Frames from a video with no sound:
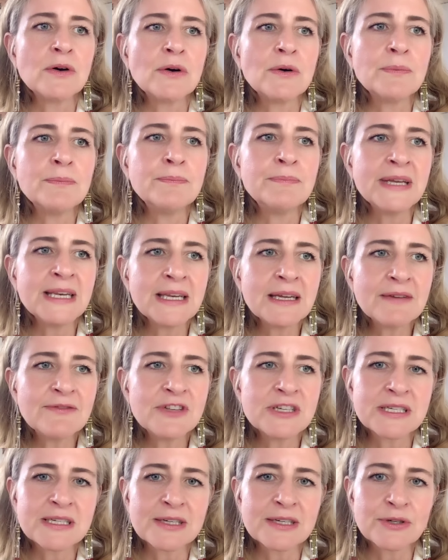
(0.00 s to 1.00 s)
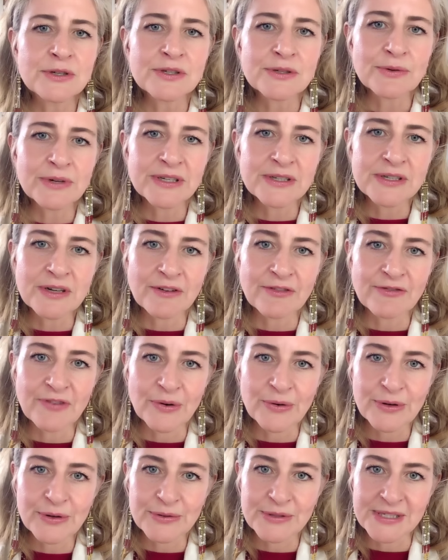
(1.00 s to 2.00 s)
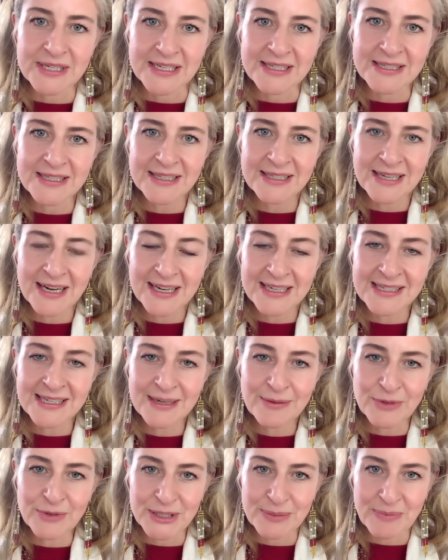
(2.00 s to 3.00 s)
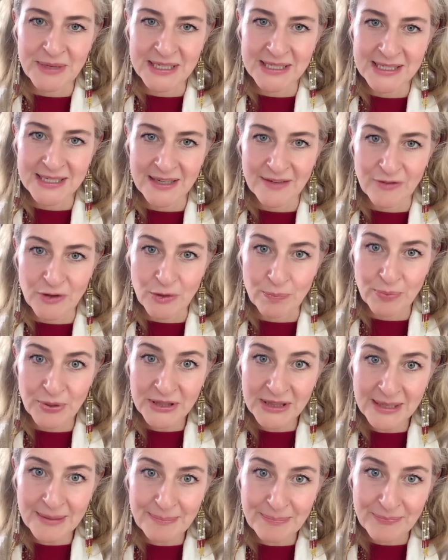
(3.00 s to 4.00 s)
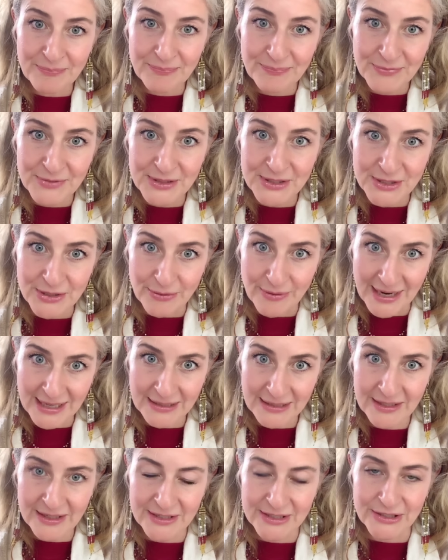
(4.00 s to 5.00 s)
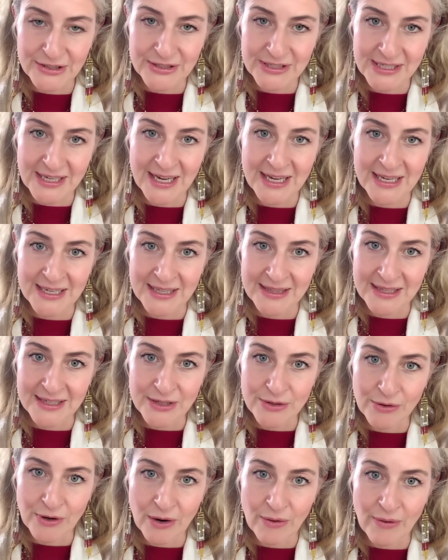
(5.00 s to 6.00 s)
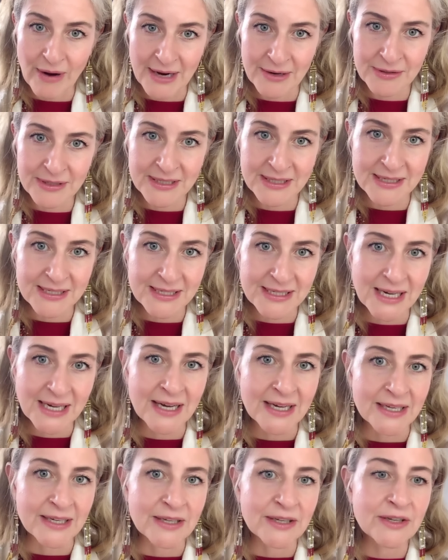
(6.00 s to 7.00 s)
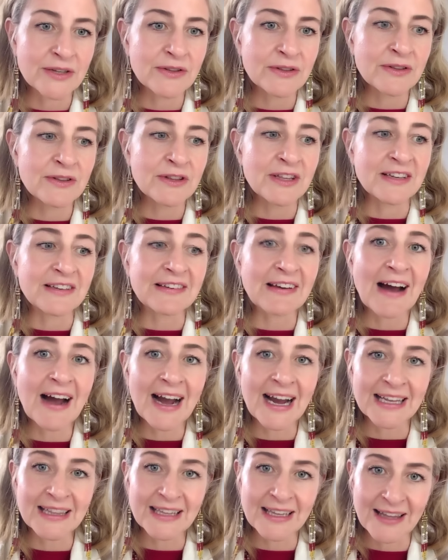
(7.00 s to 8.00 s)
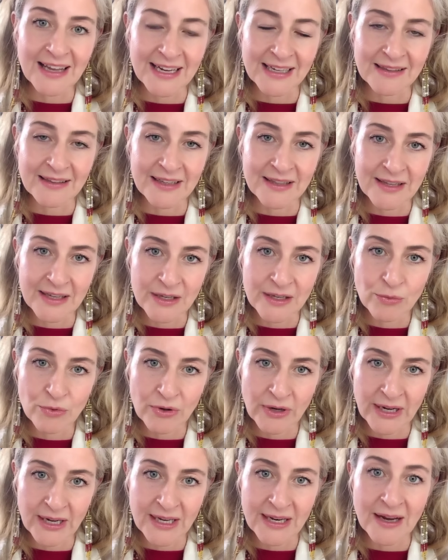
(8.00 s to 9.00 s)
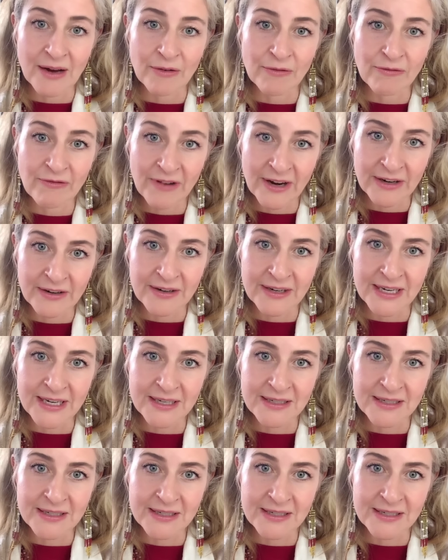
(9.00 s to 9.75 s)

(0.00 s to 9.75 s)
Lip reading: Many of the citrus oils are photosensitizing, which means if you put them directly on your skin and then you go out in the sun, it's highly likely that you will get a very